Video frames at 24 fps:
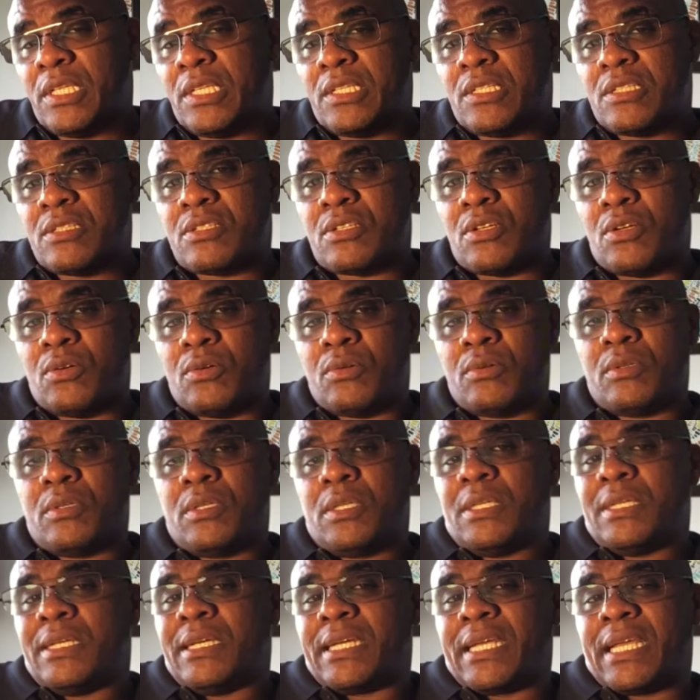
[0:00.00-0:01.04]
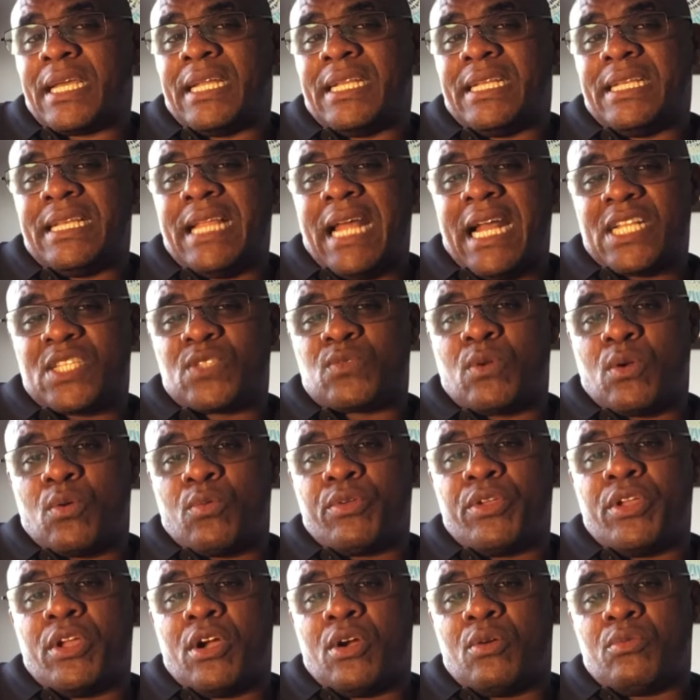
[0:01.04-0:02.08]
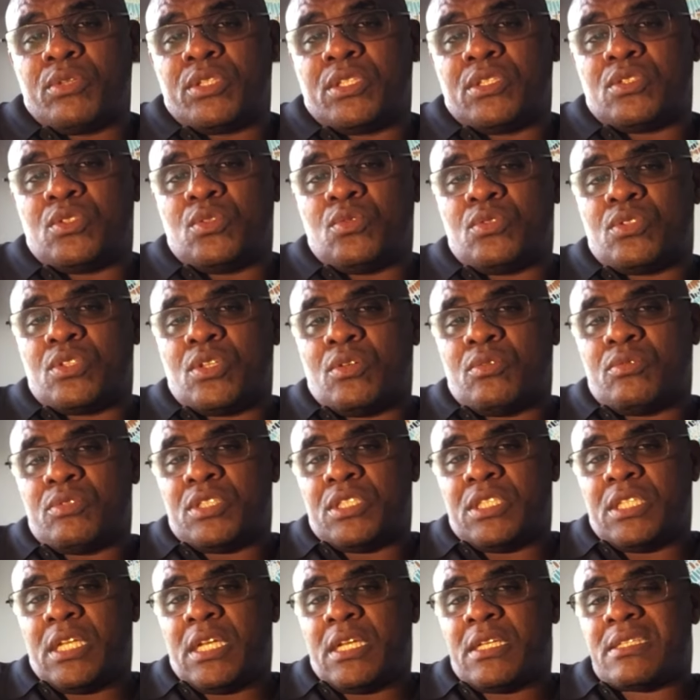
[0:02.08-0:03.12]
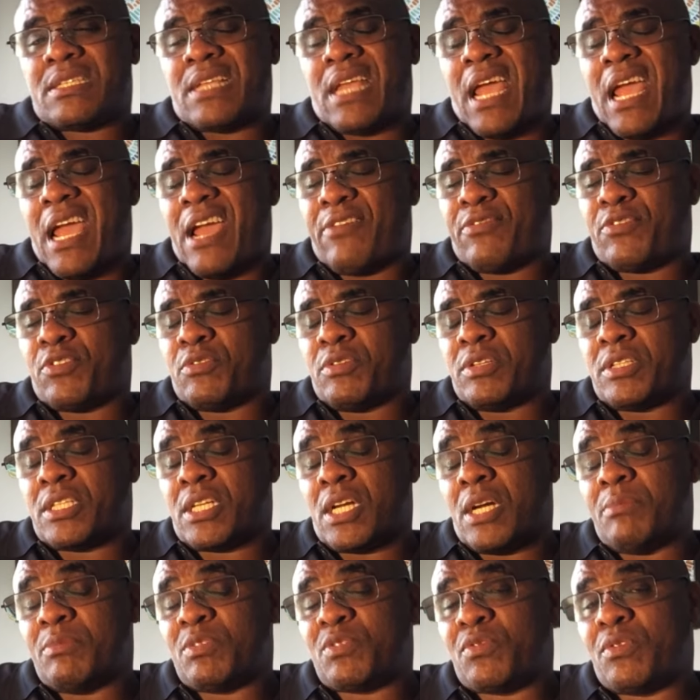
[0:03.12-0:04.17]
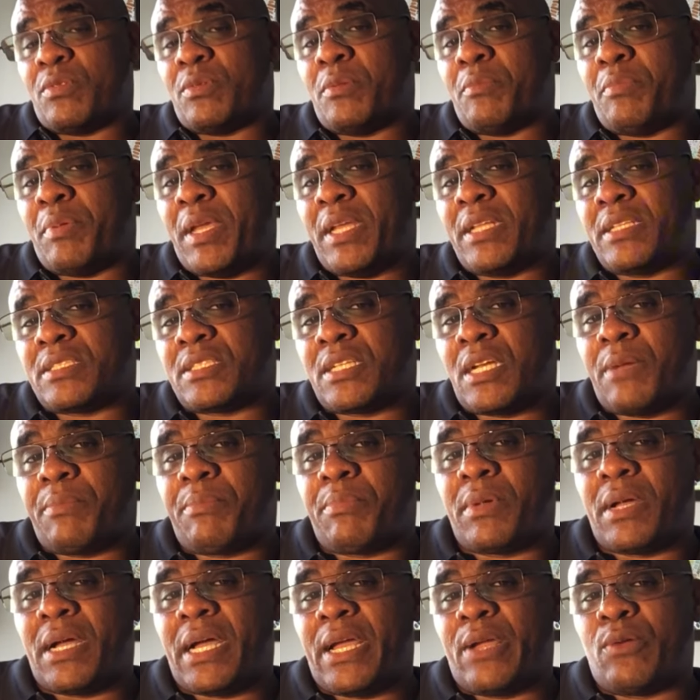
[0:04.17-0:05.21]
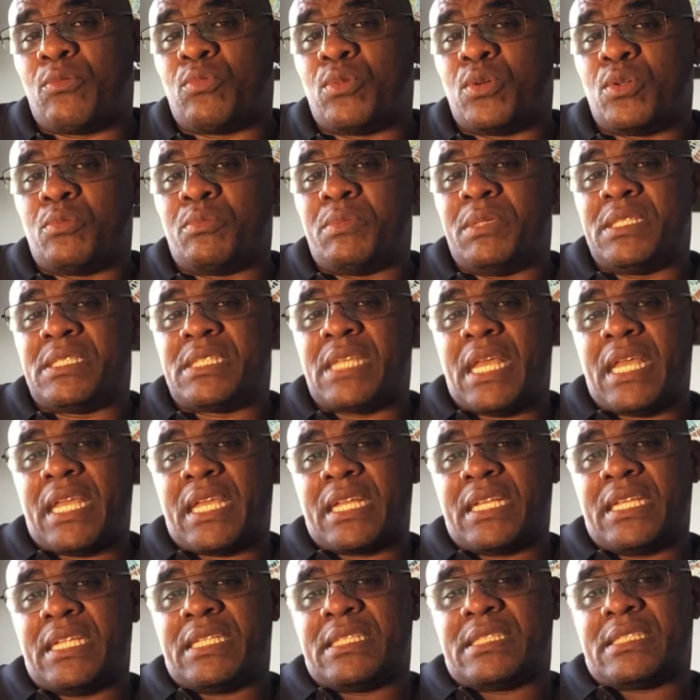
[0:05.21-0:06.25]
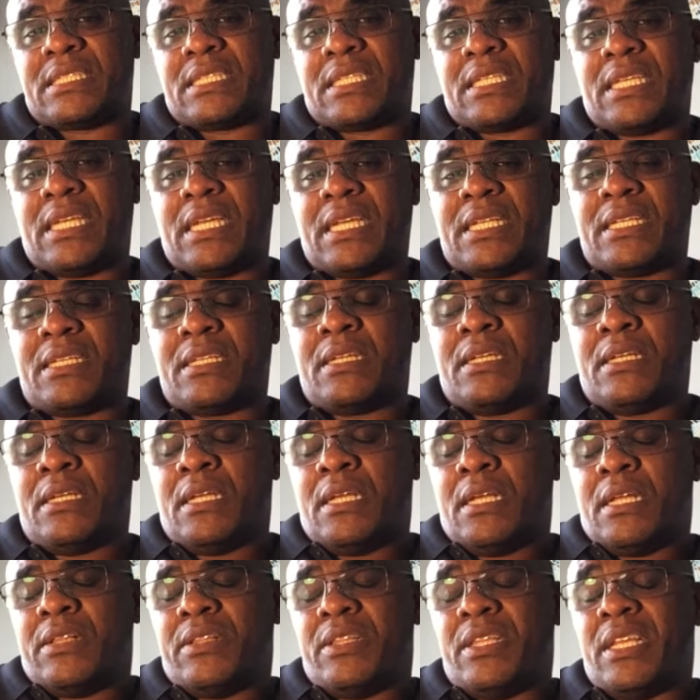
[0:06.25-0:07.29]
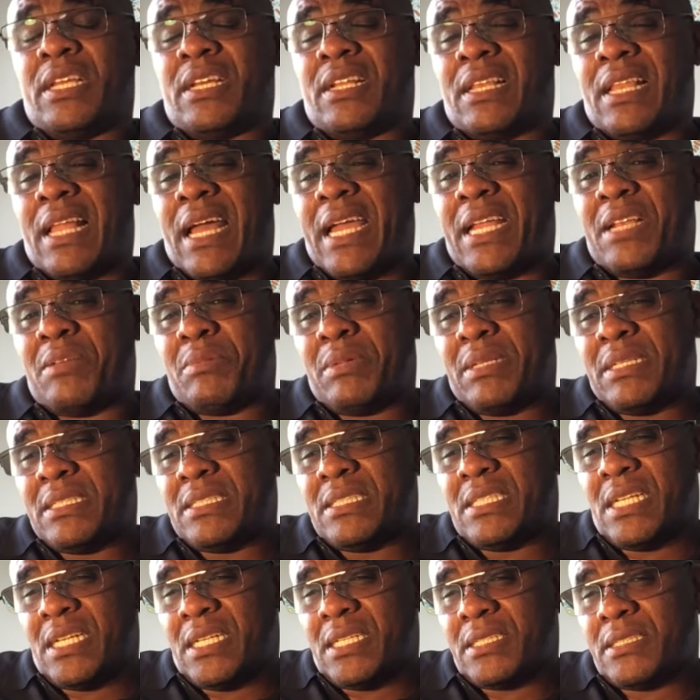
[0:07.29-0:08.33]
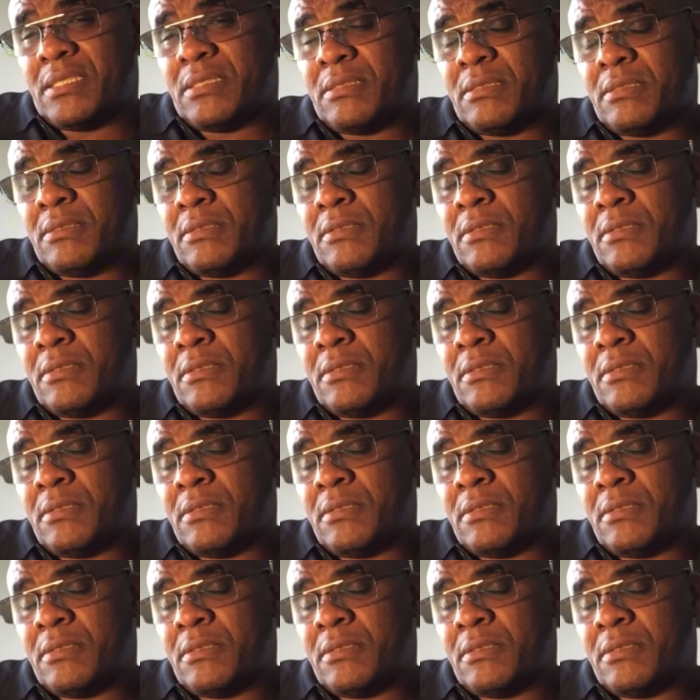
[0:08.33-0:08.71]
So again, that's where we are with the two-tone GS. After it comes from the paint shop, I will be taking it to get the alignment done.